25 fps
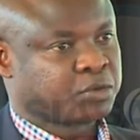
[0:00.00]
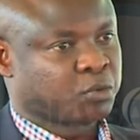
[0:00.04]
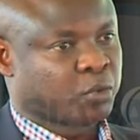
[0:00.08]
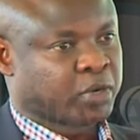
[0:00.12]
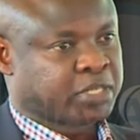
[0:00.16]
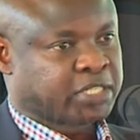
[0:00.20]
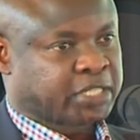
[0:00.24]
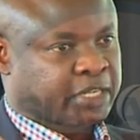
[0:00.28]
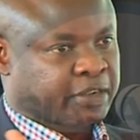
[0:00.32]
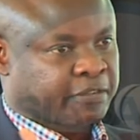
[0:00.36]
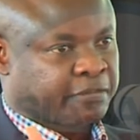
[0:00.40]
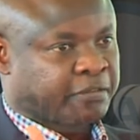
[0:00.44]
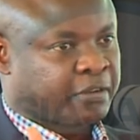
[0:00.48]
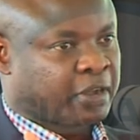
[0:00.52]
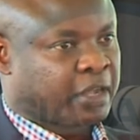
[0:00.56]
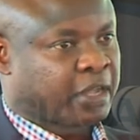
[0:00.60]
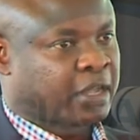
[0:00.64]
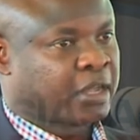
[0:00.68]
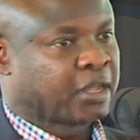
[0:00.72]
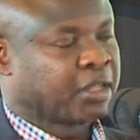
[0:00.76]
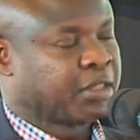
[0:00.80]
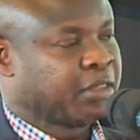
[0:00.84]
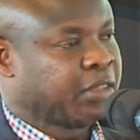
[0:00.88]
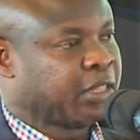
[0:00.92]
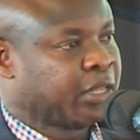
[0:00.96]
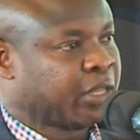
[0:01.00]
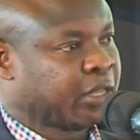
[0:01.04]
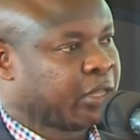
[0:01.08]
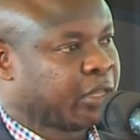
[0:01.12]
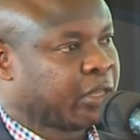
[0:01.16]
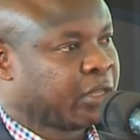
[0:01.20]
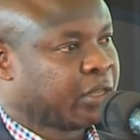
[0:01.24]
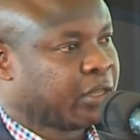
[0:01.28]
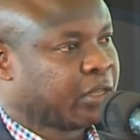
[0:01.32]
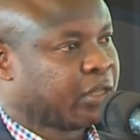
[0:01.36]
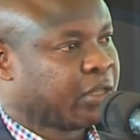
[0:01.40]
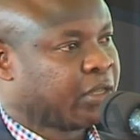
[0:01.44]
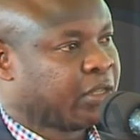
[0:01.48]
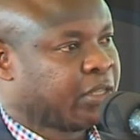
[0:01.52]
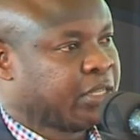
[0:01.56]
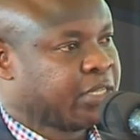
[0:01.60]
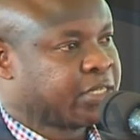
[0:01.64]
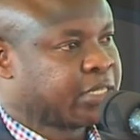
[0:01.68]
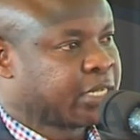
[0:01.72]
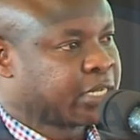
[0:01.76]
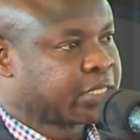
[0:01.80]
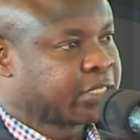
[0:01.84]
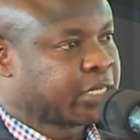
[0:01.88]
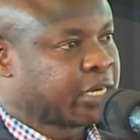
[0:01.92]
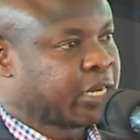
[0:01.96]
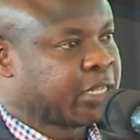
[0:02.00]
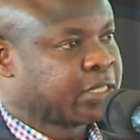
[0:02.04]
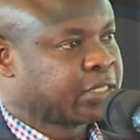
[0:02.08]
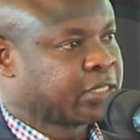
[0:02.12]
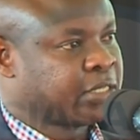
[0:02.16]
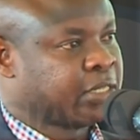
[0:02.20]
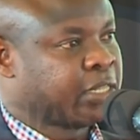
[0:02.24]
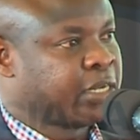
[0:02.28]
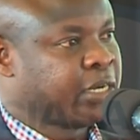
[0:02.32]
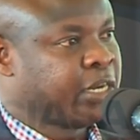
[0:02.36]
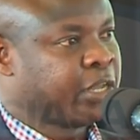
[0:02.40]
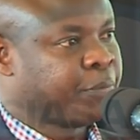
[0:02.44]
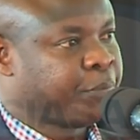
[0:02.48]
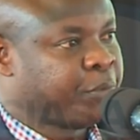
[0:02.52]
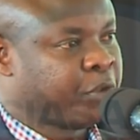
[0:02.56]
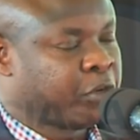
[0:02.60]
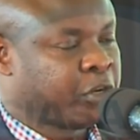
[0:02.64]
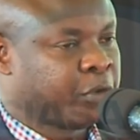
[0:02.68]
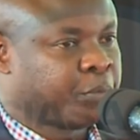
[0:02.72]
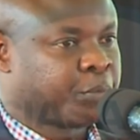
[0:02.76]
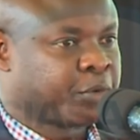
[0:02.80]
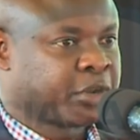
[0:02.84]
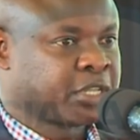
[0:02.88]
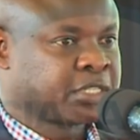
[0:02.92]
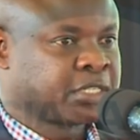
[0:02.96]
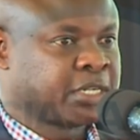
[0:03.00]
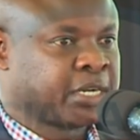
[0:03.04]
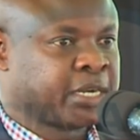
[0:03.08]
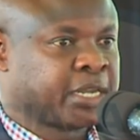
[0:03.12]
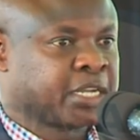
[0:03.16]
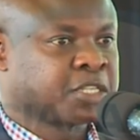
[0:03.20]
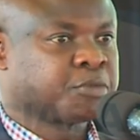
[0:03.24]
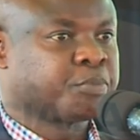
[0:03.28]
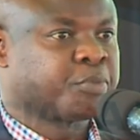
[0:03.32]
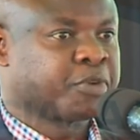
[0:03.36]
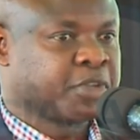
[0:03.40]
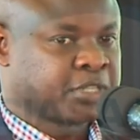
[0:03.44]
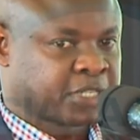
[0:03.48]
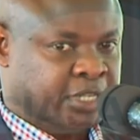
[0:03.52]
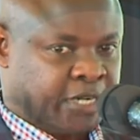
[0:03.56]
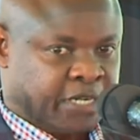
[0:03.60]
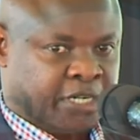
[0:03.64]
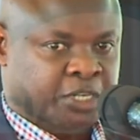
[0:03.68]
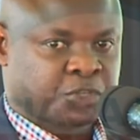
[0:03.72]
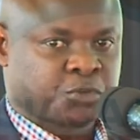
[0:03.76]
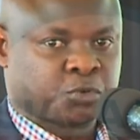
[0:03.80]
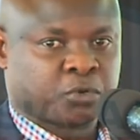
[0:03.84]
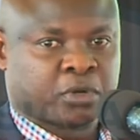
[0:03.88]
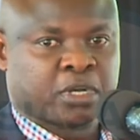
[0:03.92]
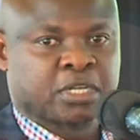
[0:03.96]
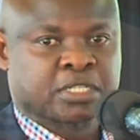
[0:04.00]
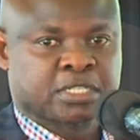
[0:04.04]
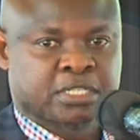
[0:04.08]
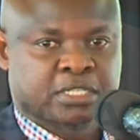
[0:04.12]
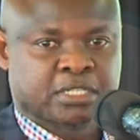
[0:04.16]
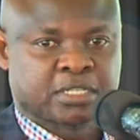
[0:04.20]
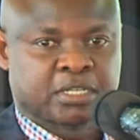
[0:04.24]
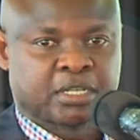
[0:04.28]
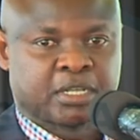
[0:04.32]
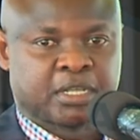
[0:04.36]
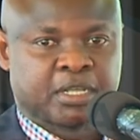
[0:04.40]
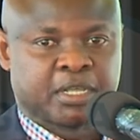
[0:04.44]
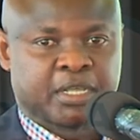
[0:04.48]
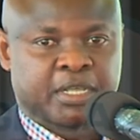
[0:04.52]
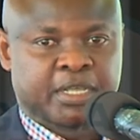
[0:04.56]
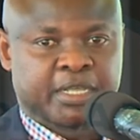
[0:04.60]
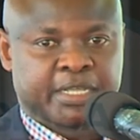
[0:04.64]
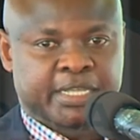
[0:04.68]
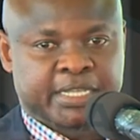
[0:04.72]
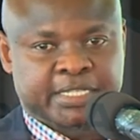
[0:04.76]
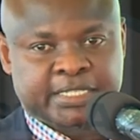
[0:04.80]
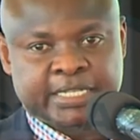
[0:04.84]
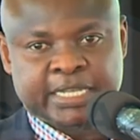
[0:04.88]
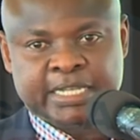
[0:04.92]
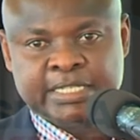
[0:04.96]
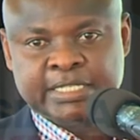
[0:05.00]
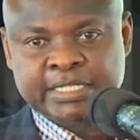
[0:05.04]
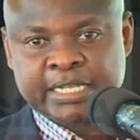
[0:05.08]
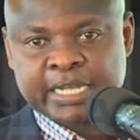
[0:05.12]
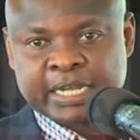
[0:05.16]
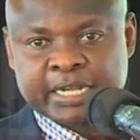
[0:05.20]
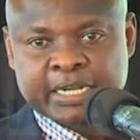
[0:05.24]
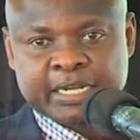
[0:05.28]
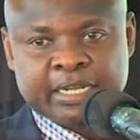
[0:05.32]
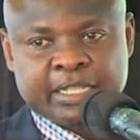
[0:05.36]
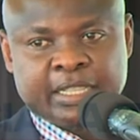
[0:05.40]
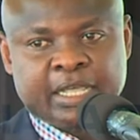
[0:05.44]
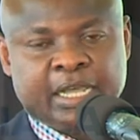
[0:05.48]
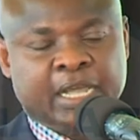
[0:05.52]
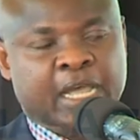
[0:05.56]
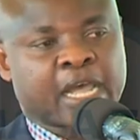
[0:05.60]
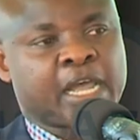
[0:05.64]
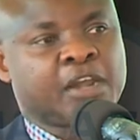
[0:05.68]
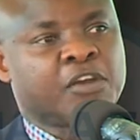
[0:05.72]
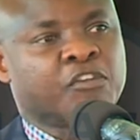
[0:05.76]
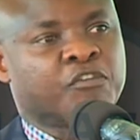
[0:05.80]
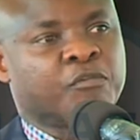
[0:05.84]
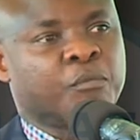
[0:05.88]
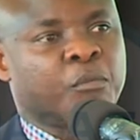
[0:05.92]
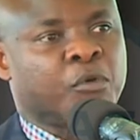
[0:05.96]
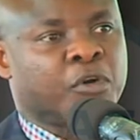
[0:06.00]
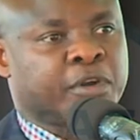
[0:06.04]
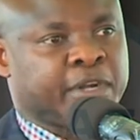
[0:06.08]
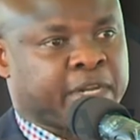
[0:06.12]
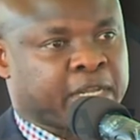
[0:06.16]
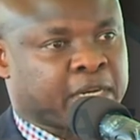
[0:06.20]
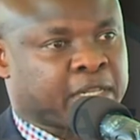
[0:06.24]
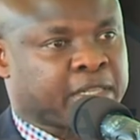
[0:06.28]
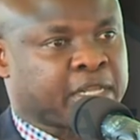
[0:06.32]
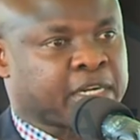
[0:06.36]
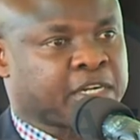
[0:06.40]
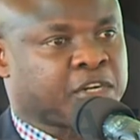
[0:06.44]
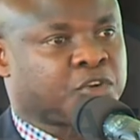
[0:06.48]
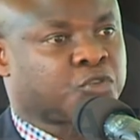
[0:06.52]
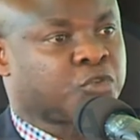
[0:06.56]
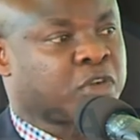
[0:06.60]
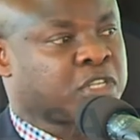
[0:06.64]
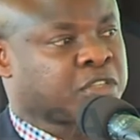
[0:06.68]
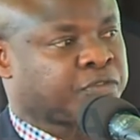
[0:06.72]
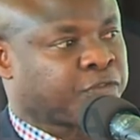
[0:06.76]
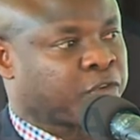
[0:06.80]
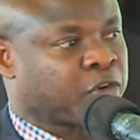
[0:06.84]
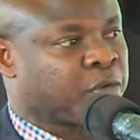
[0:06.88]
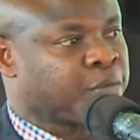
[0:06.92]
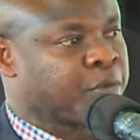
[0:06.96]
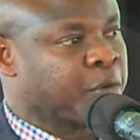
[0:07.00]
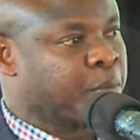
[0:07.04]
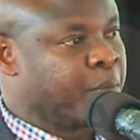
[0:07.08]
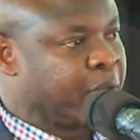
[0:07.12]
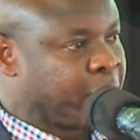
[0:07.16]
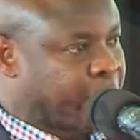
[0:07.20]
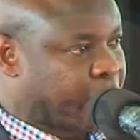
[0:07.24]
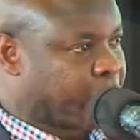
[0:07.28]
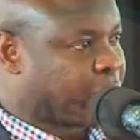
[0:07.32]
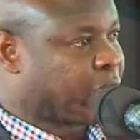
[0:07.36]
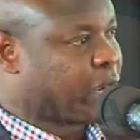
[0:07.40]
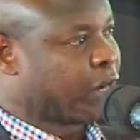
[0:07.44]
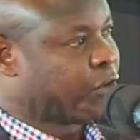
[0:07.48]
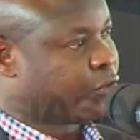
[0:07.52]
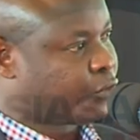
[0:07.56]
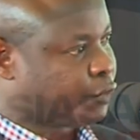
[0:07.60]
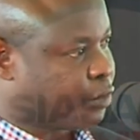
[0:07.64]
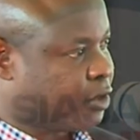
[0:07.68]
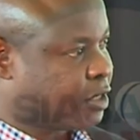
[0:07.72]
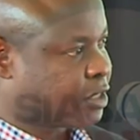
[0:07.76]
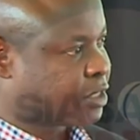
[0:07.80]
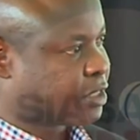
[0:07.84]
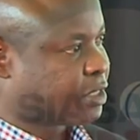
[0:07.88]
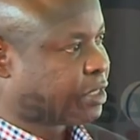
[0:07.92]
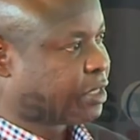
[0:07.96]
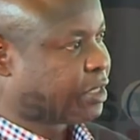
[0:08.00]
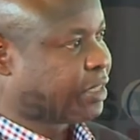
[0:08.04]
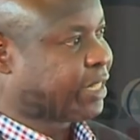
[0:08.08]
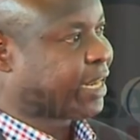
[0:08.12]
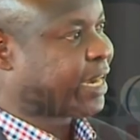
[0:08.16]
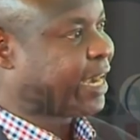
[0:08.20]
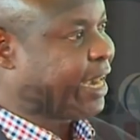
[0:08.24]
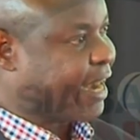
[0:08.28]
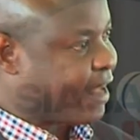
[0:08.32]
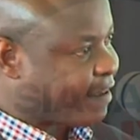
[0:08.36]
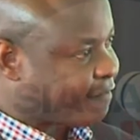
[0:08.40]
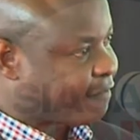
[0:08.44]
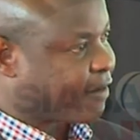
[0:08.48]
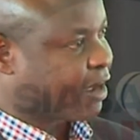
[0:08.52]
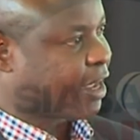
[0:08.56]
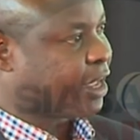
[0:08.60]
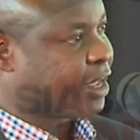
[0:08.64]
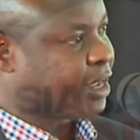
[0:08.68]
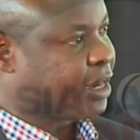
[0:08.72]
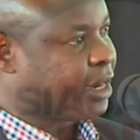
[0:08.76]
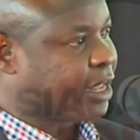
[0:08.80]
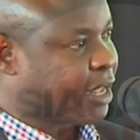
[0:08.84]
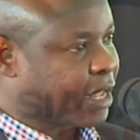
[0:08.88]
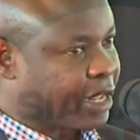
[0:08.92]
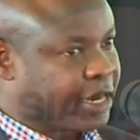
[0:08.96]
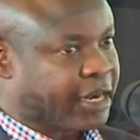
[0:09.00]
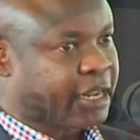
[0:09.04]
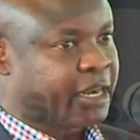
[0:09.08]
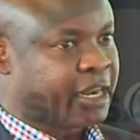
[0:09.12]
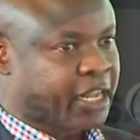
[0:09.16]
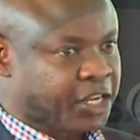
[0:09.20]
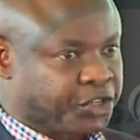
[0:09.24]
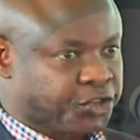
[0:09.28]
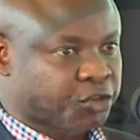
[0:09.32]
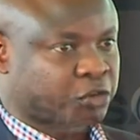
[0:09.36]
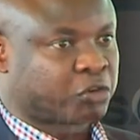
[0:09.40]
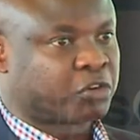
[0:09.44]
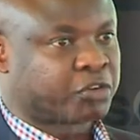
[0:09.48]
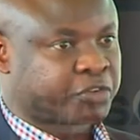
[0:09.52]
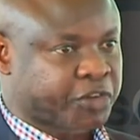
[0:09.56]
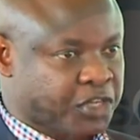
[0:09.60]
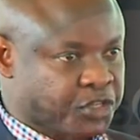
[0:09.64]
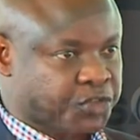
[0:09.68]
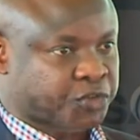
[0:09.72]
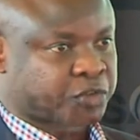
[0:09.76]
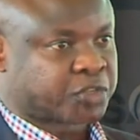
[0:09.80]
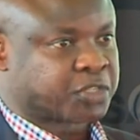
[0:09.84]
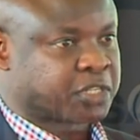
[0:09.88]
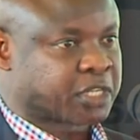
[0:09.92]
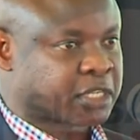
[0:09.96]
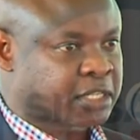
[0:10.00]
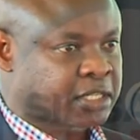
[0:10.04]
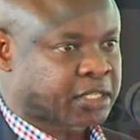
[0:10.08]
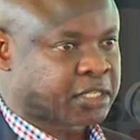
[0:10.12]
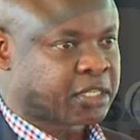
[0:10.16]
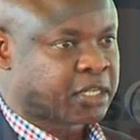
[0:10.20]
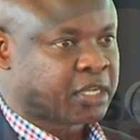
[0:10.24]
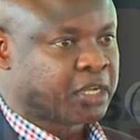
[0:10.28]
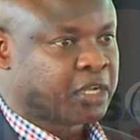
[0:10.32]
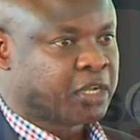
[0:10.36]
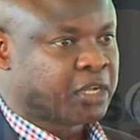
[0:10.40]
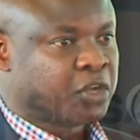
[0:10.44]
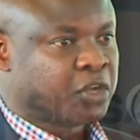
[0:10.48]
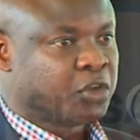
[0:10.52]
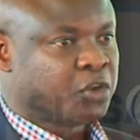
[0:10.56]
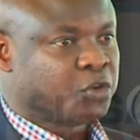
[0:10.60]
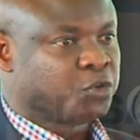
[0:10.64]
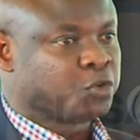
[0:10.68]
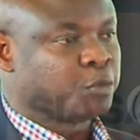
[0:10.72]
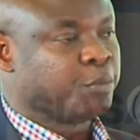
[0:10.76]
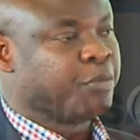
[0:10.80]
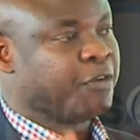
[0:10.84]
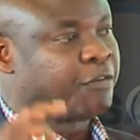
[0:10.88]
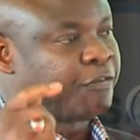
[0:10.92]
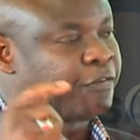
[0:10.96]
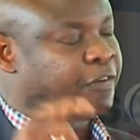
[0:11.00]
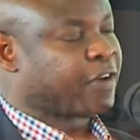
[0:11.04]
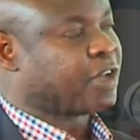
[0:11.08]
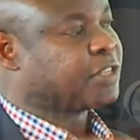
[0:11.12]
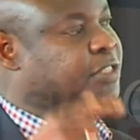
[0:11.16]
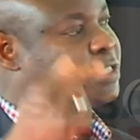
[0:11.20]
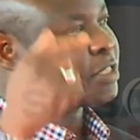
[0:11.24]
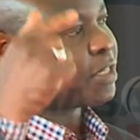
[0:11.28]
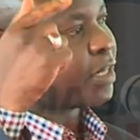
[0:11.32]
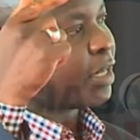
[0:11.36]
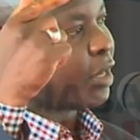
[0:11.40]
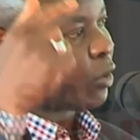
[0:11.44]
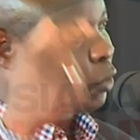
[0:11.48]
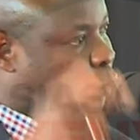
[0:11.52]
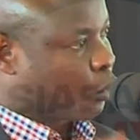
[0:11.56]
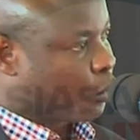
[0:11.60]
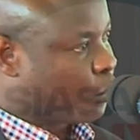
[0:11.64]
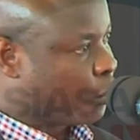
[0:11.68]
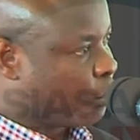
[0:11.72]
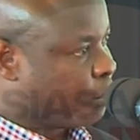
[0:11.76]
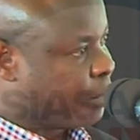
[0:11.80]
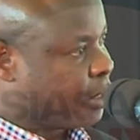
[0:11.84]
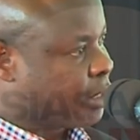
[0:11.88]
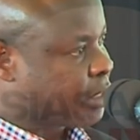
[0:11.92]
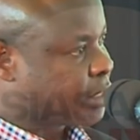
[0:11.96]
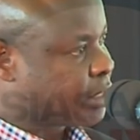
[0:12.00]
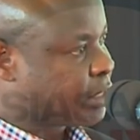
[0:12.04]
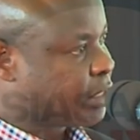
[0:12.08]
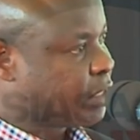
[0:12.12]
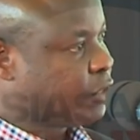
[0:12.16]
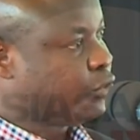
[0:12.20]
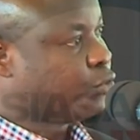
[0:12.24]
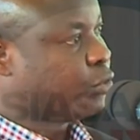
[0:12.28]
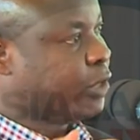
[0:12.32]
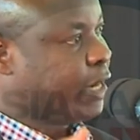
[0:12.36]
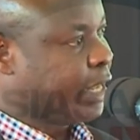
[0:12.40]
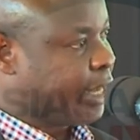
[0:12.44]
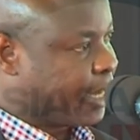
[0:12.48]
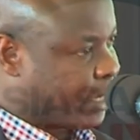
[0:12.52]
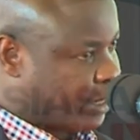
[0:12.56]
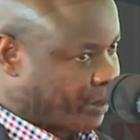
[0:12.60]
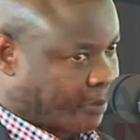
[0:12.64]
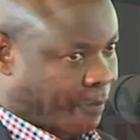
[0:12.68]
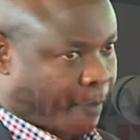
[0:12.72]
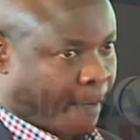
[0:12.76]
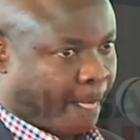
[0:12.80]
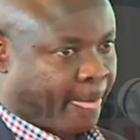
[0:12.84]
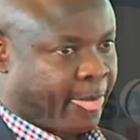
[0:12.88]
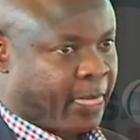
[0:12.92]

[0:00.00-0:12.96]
whatever His Excellency the Deputy President has presented to us is exactly the kind of model that transformed many countries that never had any natural resources to be first economies today,